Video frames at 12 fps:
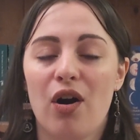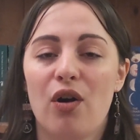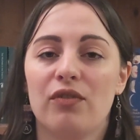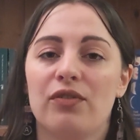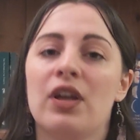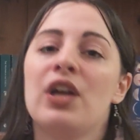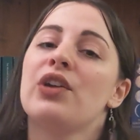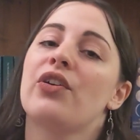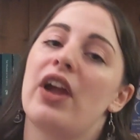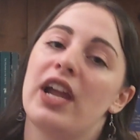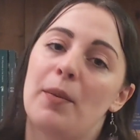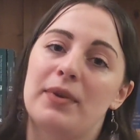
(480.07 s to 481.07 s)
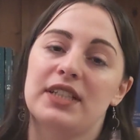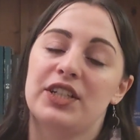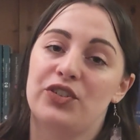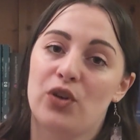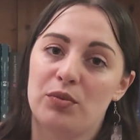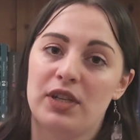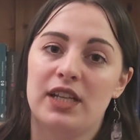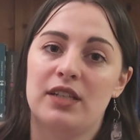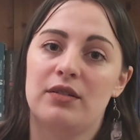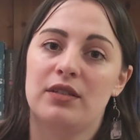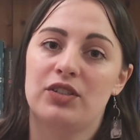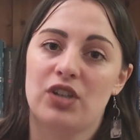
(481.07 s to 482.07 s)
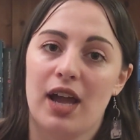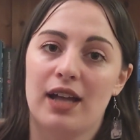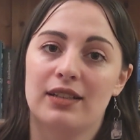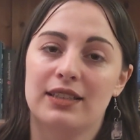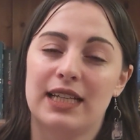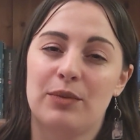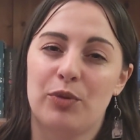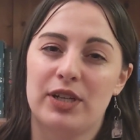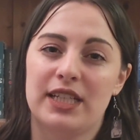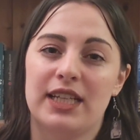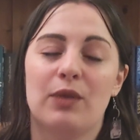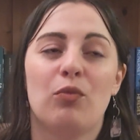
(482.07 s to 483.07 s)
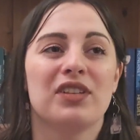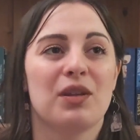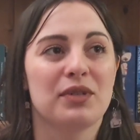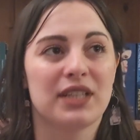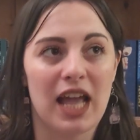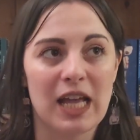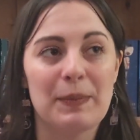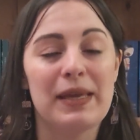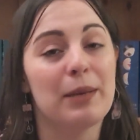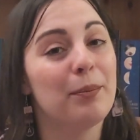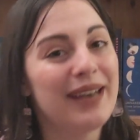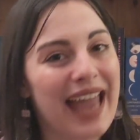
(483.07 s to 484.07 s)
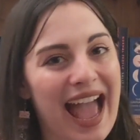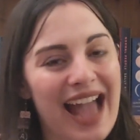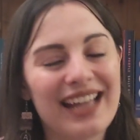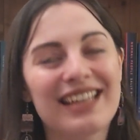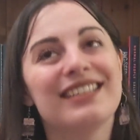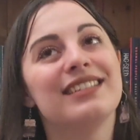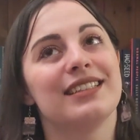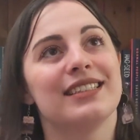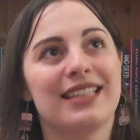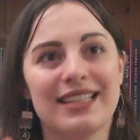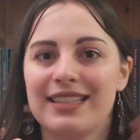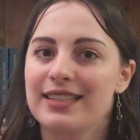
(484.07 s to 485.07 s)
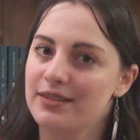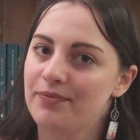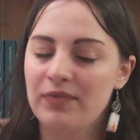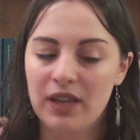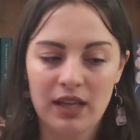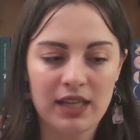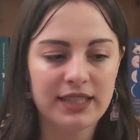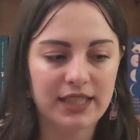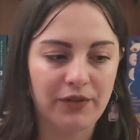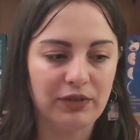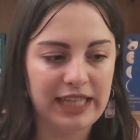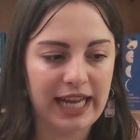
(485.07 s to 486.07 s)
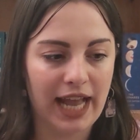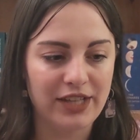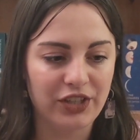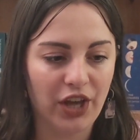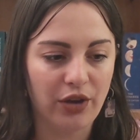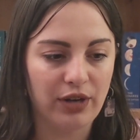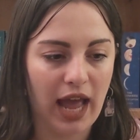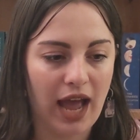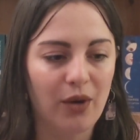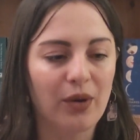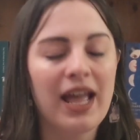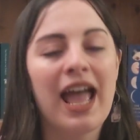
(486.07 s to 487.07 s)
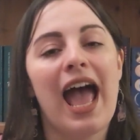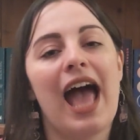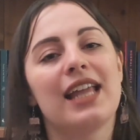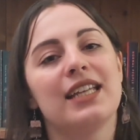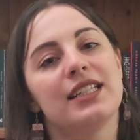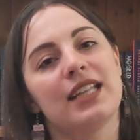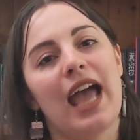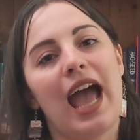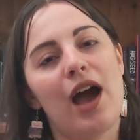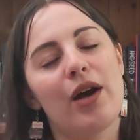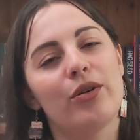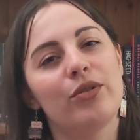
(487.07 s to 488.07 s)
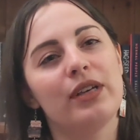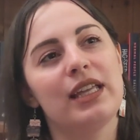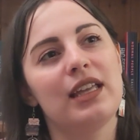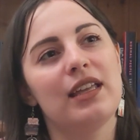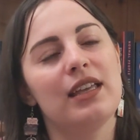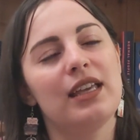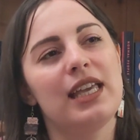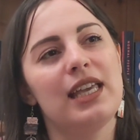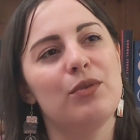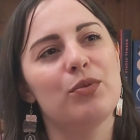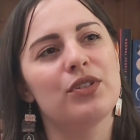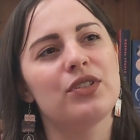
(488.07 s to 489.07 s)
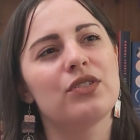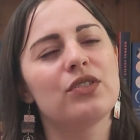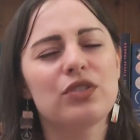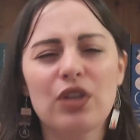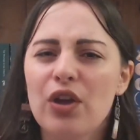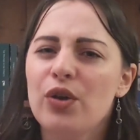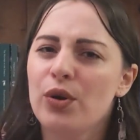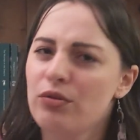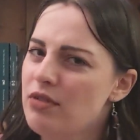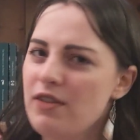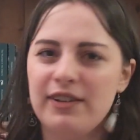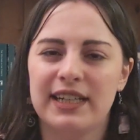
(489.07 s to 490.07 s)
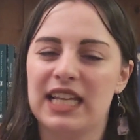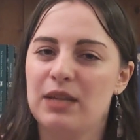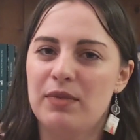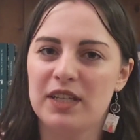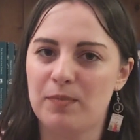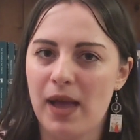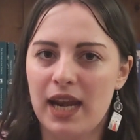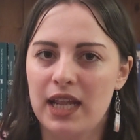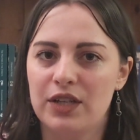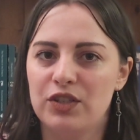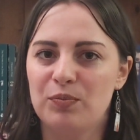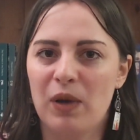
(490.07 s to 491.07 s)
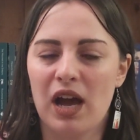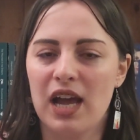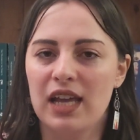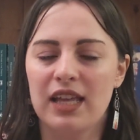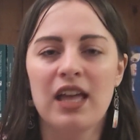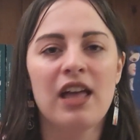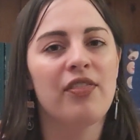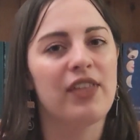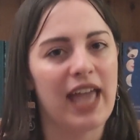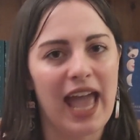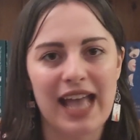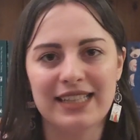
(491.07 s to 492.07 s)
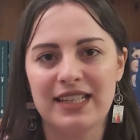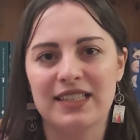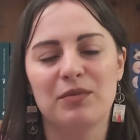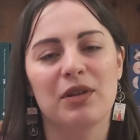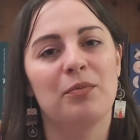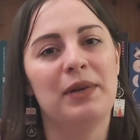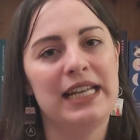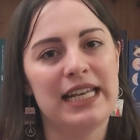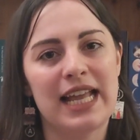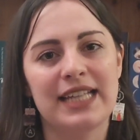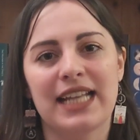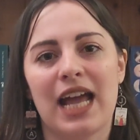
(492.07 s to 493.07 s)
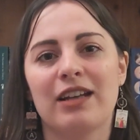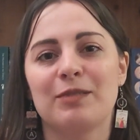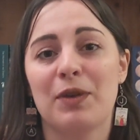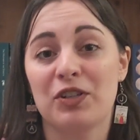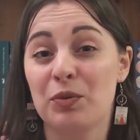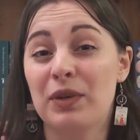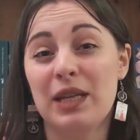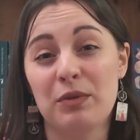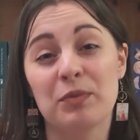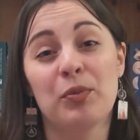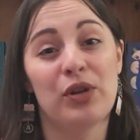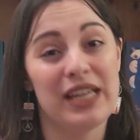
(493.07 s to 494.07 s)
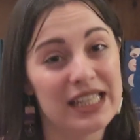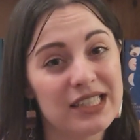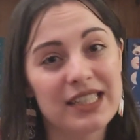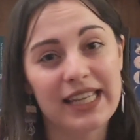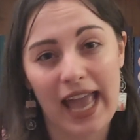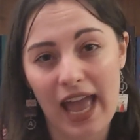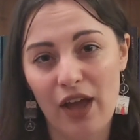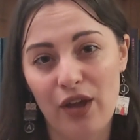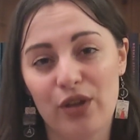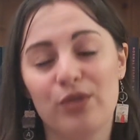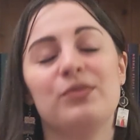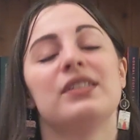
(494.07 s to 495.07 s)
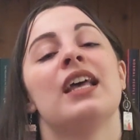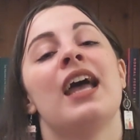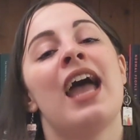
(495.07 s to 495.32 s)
of growing up as an adopted child in Britain and what that was like being black, because this is several decades ago now, and how he was so horrifically mismanaged by the care system, completely let down, especially when he was put into care homes,